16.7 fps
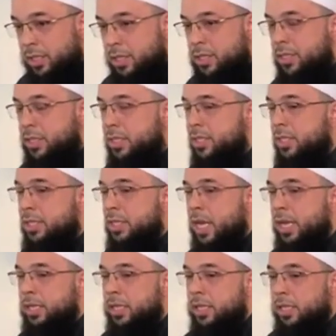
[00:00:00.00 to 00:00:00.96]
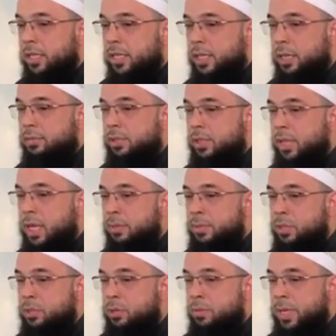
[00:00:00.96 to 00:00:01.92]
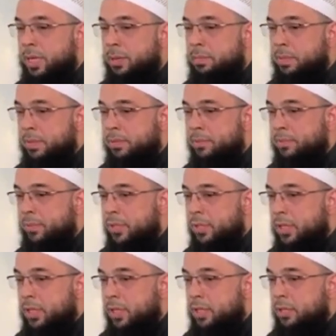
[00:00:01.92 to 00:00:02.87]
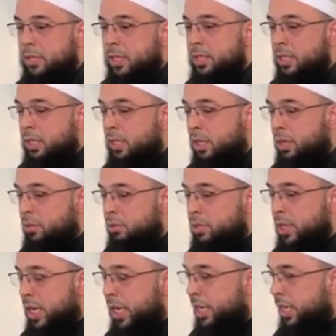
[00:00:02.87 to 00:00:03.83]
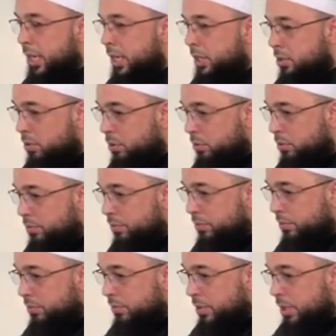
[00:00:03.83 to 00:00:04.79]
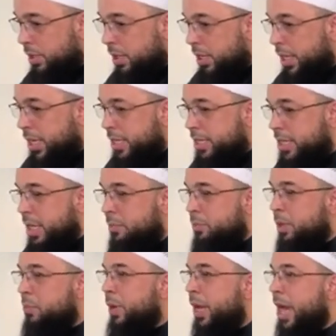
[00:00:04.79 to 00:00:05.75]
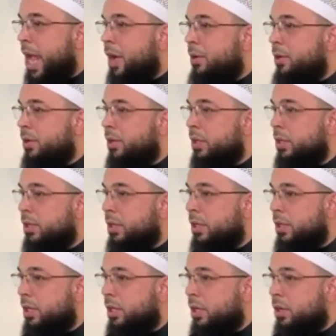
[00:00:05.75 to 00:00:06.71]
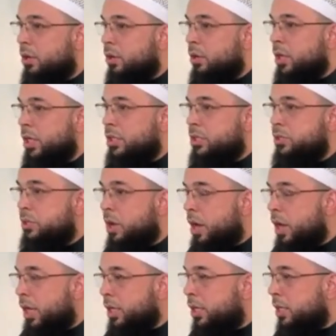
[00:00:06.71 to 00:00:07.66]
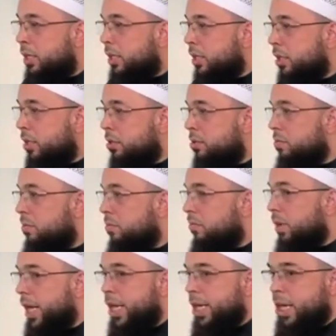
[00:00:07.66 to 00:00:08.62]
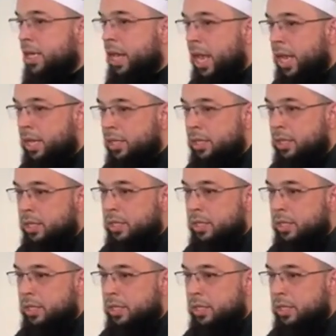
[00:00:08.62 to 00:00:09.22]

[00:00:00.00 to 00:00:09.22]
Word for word: Listen to this hadith. Abdullah ibn Khubayb, radiyallahu ta'ala anhu, he said, we went out on a dark, rainy night,